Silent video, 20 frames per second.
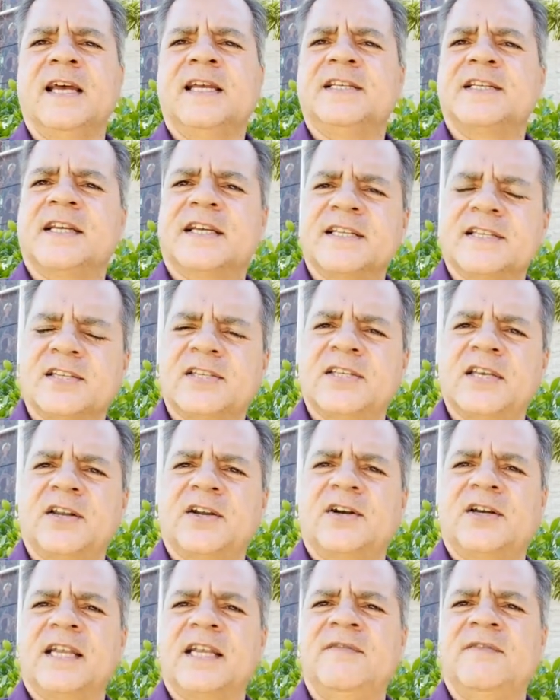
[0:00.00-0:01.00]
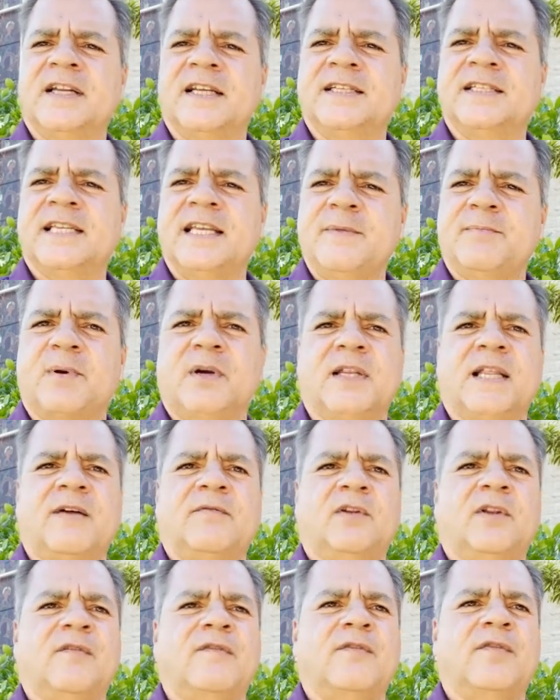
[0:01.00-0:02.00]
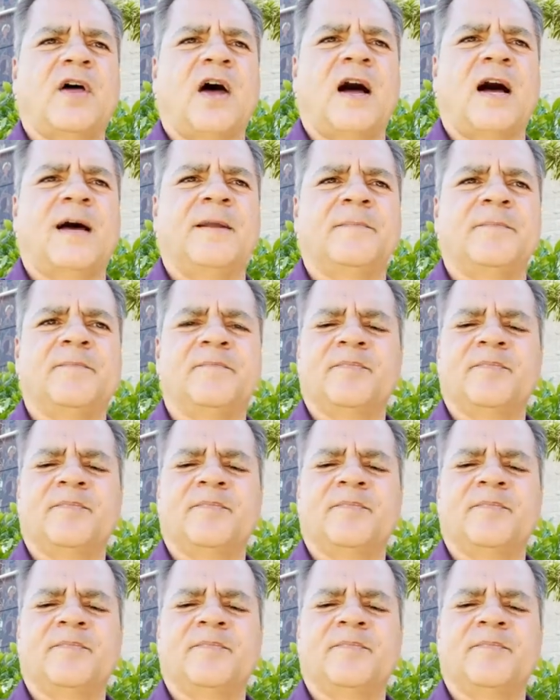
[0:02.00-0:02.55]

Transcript: to consider even a deeper level of thought.